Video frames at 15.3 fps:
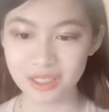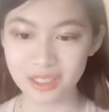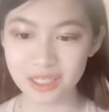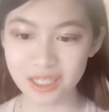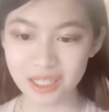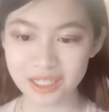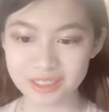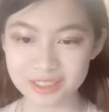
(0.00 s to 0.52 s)

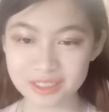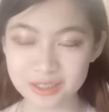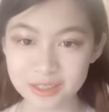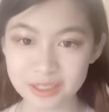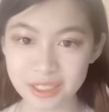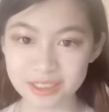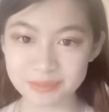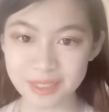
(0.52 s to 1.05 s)
And the
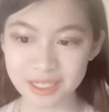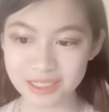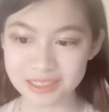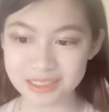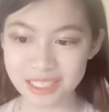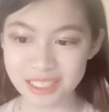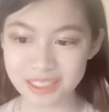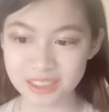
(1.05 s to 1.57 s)
third aspect
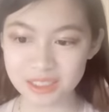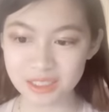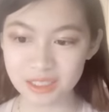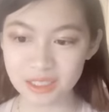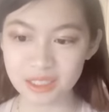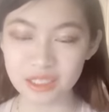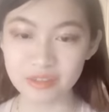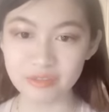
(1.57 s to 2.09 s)
is that
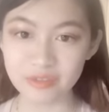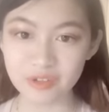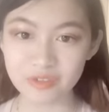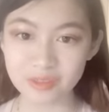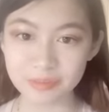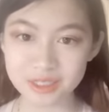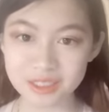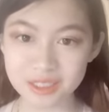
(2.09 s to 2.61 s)

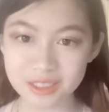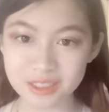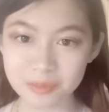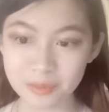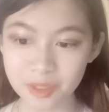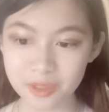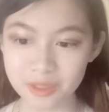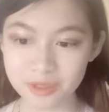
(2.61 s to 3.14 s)
involving business
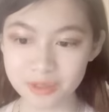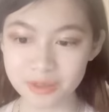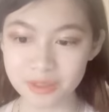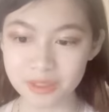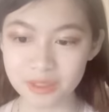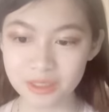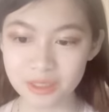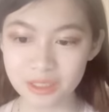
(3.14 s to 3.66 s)
model
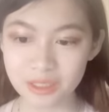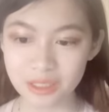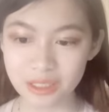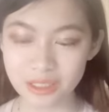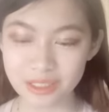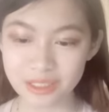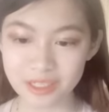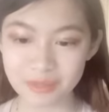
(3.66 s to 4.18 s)

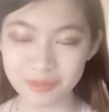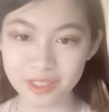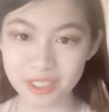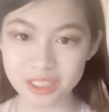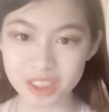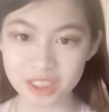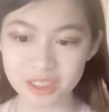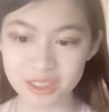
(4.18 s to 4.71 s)
in the
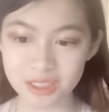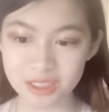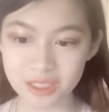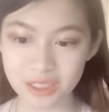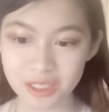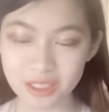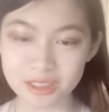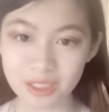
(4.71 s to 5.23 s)
communication
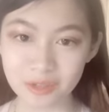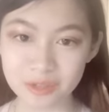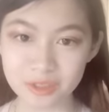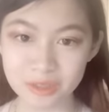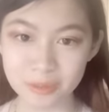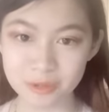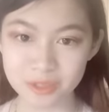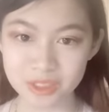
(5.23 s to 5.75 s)
is also
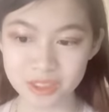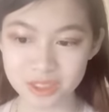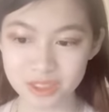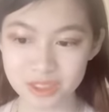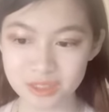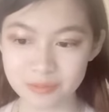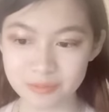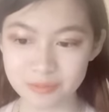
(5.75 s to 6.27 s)

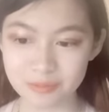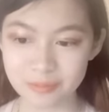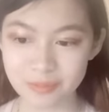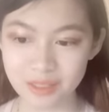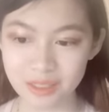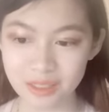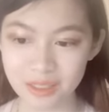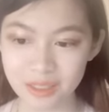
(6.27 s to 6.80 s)
important.
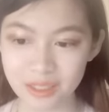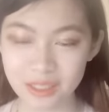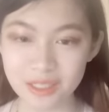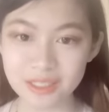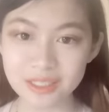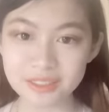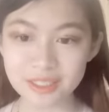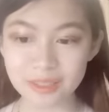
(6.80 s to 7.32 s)

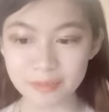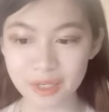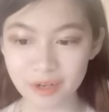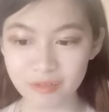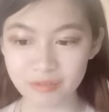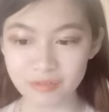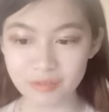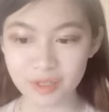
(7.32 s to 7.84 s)
These
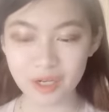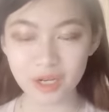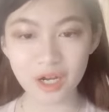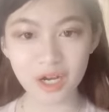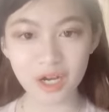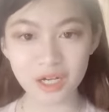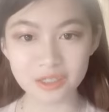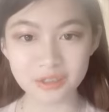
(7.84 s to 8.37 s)
above
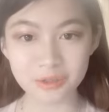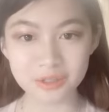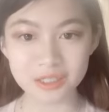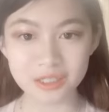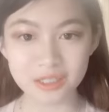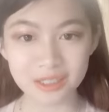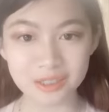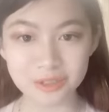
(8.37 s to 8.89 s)
are those
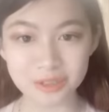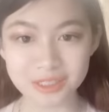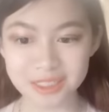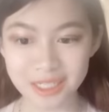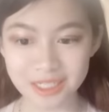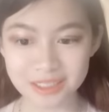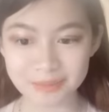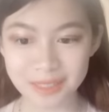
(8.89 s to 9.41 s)

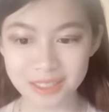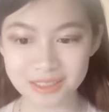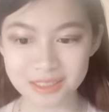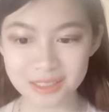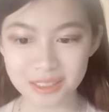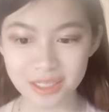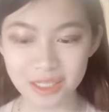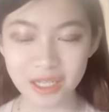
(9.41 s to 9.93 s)
interesting
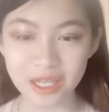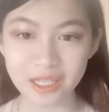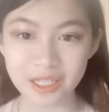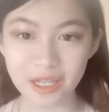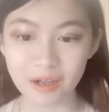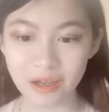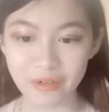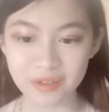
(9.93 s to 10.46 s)
aspects, and
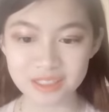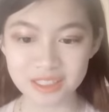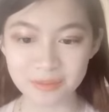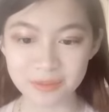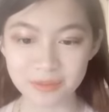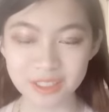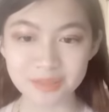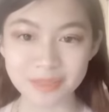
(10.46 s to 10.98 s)
now I will
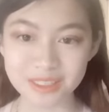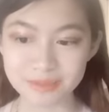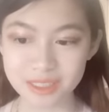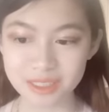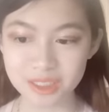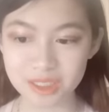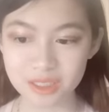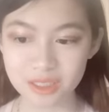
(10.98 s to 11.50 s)
summarize my
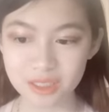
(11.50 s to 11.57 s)
speech.